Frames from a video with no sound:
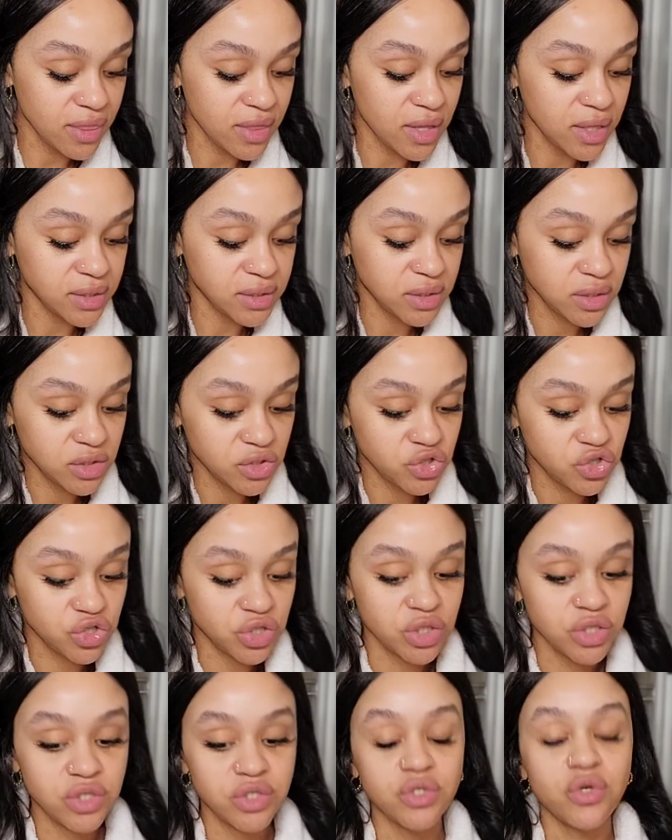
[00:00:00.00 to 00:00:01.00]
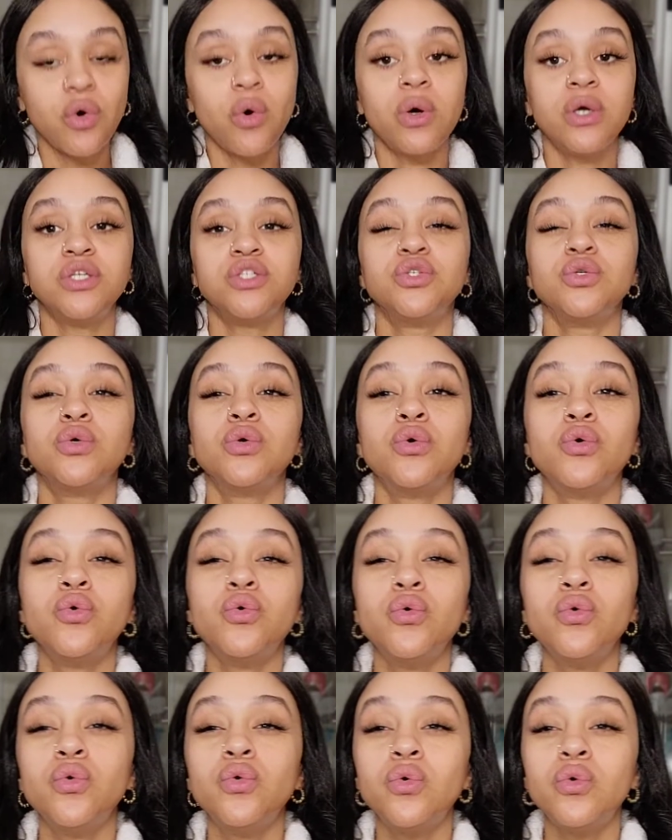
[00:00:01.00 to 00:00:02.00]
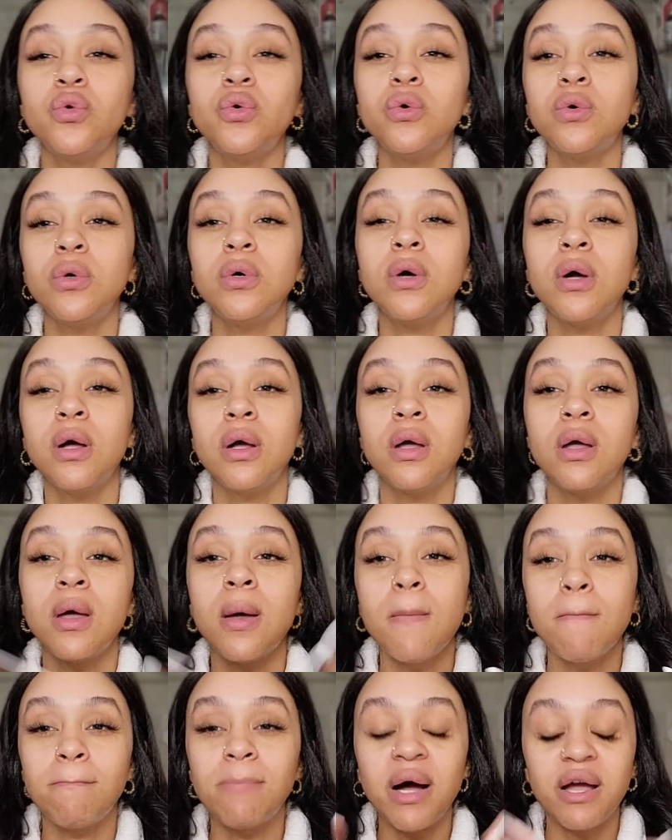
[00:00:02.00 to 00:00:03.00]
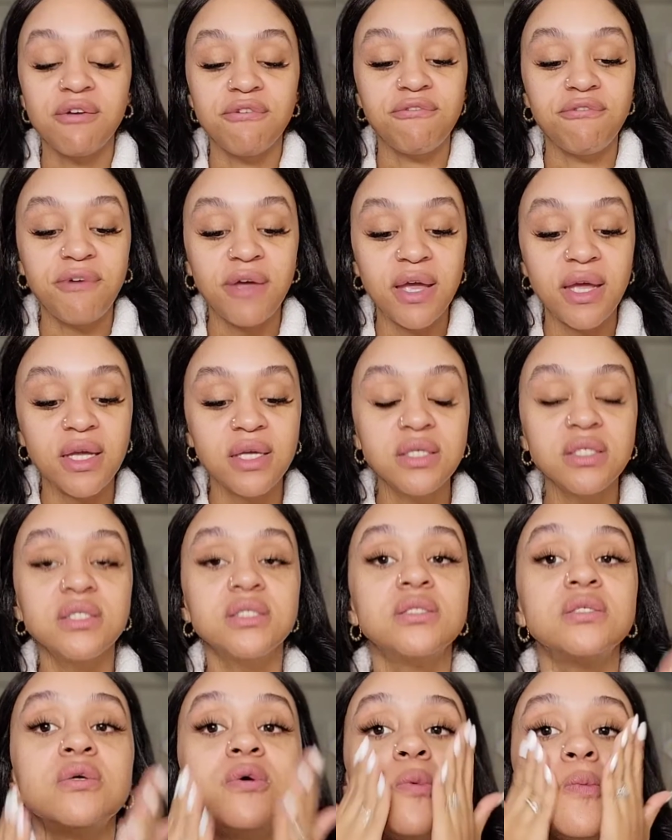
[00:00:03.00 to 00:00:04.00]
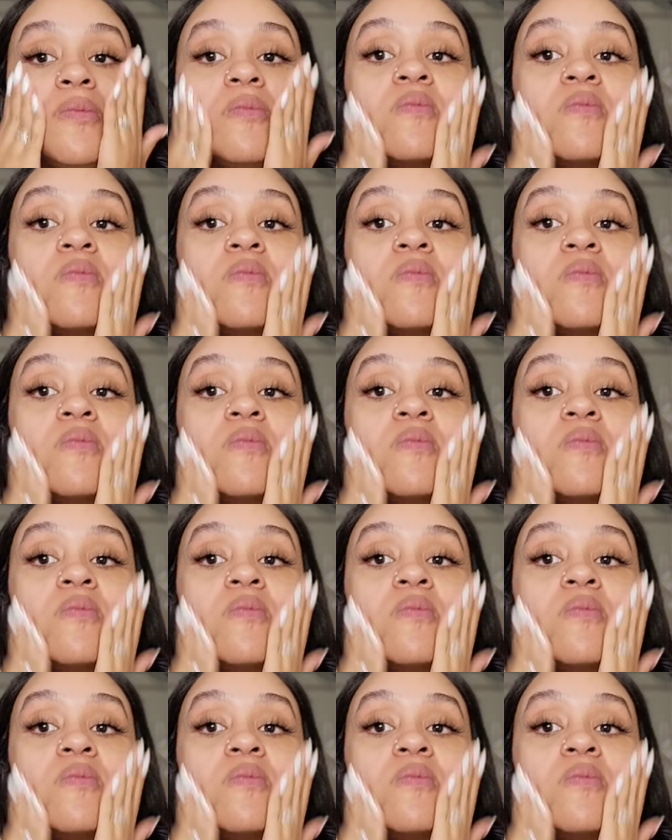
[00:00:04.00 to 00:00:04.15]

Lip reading: this is just going to cool my face.